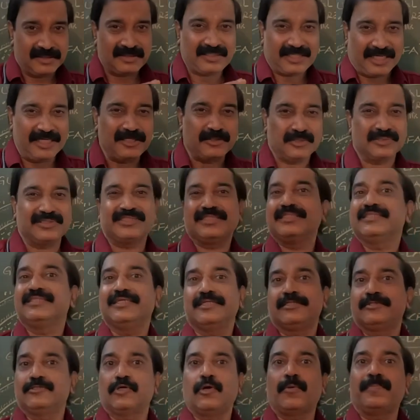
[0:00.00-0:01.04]
Try to see
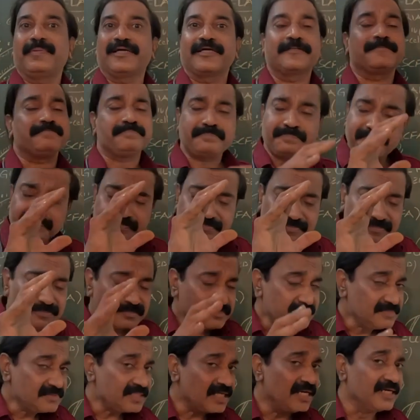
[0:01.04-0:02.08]
that topic.
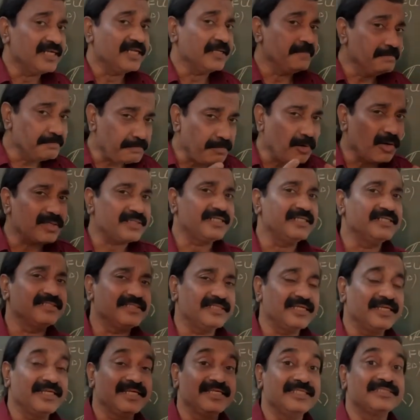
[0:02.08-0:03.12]
And important
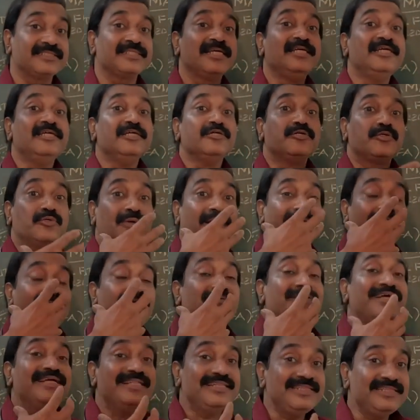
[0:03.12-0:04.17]
thing is to
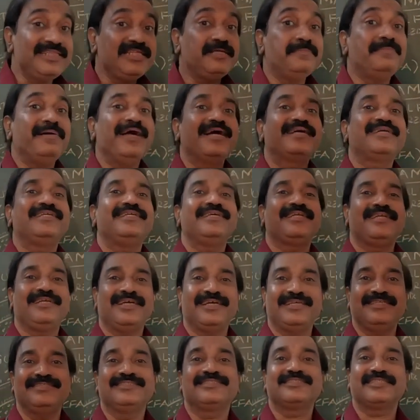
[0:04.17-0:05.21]
have healthy bacteria
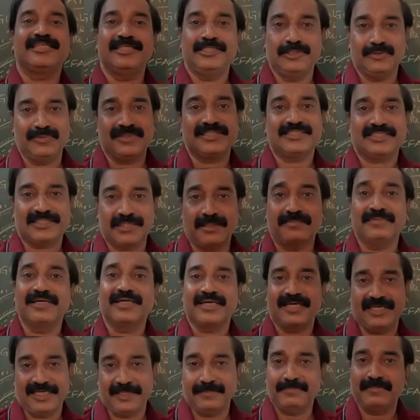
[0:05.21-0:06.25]
inside your
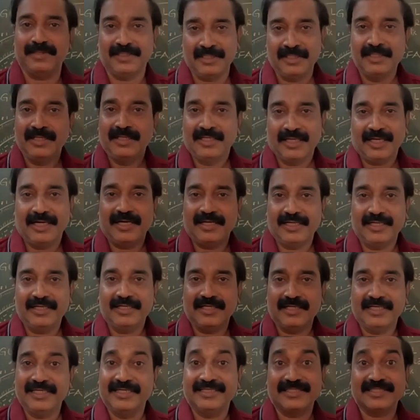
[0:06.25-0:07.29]
stomach and
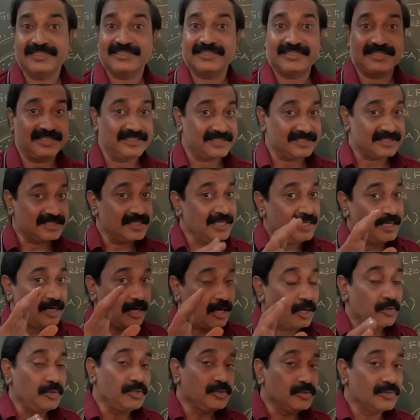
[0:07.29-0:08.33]
intestines.
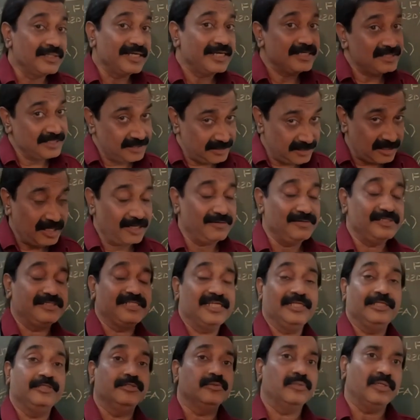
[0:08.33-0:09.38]
How you get it, I will
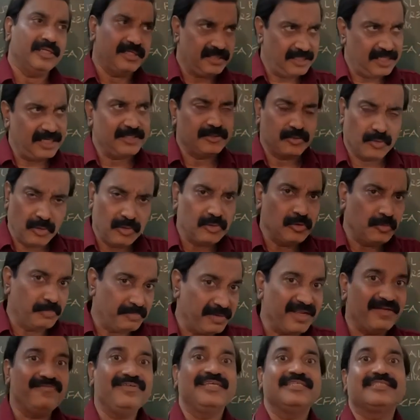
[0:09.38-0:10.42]
tell you. And I told you
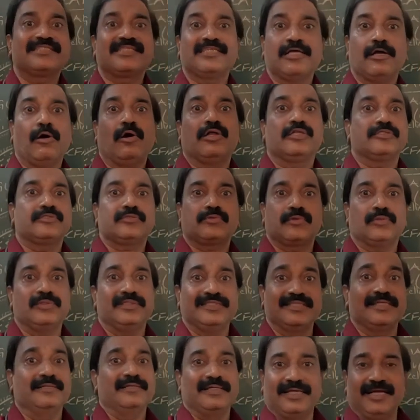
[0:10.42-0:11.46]
previously also
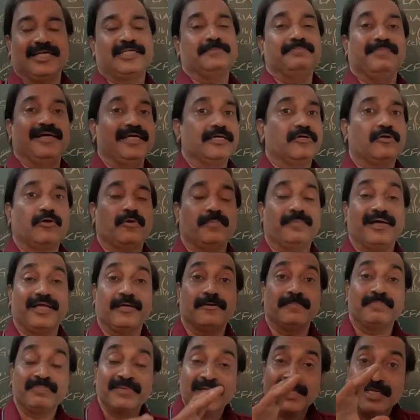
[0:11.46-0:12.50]
in gut
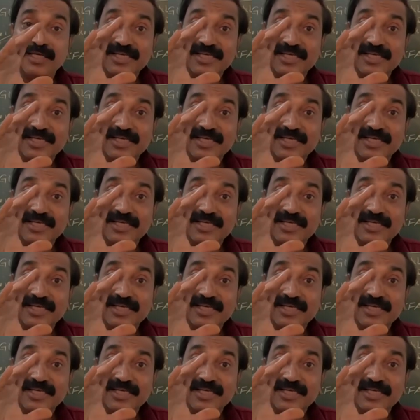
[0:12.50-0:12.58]
microbiome.